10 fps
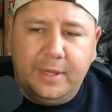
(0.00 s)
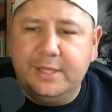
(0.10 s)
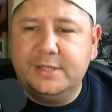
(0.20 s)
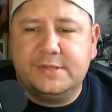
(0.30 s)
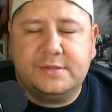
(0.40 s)
I
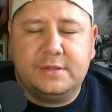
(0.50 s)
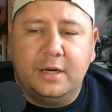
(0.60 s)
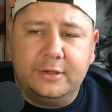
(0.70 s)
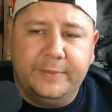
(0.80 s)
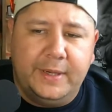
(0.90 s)
just
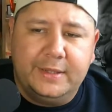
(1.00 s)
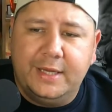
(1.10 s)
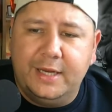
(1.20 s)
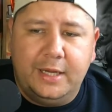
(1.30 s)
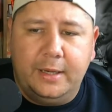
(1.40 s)
talked about
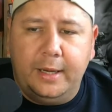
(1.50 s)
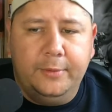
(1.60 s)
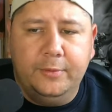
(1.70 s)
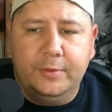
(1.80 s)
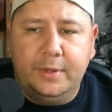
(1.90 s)
that. I
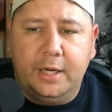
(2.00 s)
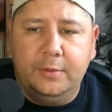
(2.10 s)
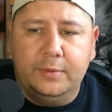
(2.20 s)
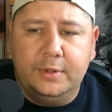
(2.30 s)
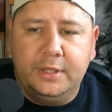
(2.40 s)

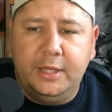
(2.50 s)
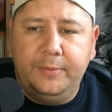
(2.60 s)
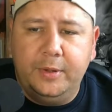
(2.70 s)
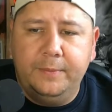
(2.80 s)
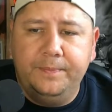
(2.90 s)
would keep
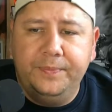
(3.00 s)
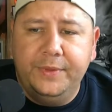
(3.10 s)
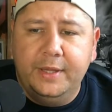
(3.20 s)
him.